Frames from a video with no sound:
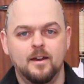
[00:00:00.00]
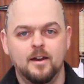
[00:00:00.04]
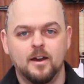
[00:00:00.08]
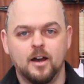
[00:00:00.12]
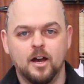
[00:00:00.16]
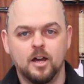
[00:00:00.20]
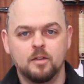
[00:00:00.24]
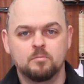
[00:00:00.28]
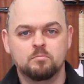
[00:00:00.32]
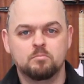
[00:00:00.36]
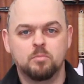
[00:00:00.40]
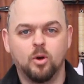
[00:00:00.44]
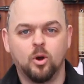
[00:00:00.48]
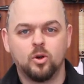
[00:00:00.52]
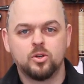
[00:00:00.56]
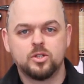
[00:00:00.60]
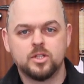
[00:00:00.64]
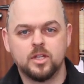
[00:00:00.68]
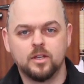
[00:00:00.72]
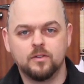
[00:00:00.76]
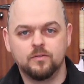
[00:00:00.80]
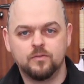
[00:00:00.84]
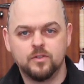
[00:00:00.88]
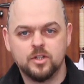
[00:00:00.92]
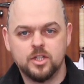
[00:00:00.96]

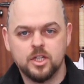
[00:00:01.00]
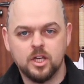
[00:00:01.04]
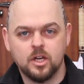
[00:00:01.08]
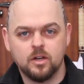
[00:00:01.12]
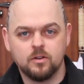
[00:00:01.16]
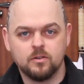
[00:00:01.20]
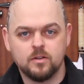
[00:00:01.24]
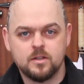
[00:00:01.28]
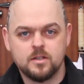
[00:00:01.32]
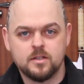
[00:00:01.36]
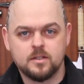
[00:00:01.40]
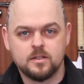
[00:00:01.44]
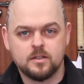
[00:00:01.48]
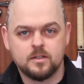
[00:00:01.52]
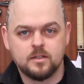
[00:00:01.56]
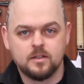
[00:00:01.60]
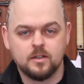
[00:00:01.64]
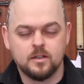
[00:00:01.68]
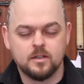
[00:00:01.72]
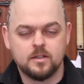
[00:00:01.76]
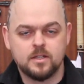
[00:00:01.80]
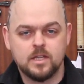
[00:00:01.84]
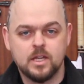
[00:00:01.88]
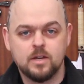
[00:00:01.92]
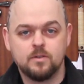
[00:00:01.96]
unboxing video. It's
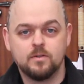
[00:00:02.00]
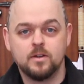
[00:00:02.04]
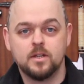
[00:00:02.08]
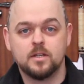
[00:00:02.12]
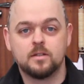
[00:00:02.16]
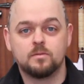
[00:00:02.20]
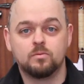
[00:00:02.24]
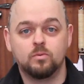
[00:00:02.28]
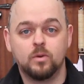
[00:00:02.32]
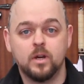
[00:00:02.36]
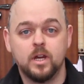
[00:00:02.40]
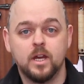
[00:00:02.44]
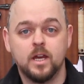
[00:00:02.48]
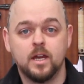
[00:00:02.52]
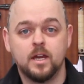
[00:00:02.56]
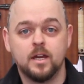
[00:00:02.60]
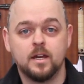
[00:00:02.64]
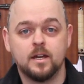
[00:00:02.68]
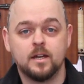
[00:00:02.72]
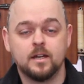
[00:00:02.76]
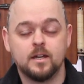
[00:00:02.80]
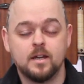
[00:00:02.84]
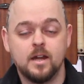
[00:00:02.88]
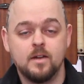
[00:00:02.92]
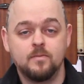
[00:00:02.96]
a series
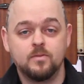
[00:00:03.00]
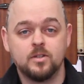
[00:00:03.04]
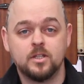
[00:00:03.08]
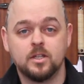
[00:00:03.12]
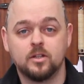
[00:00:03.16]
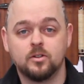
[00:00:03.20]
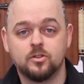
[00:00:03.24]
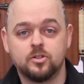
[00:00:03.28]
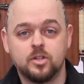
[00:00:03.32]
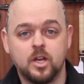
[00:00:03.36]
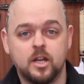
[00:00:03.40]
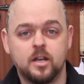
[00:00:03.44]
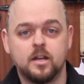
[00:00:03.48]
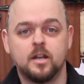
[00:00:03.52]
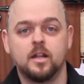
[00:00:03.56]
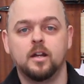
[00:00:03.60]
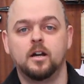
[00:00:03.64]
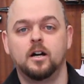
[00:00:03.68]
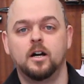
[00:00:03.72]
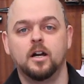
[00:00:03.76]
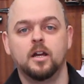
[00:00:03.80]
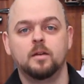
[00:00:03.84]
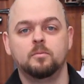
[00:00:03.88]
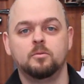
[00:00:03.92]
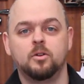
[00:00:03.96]
where every single Saturday
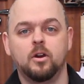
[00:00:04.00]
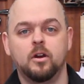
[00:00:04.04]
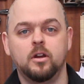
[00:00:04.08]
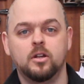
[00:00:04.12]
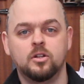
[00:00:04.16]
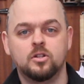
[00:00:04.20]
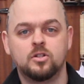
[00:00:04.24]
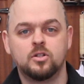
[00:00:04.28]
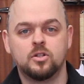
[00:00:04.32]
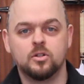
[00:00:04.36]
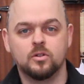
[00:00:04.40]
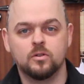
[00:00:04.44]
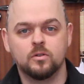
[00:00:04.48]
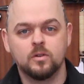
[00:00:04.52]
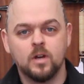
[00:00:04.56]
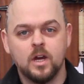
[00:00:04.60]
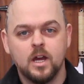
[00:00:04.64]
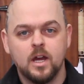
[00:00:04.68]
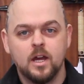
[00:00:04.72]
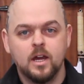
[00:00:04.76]
I am going to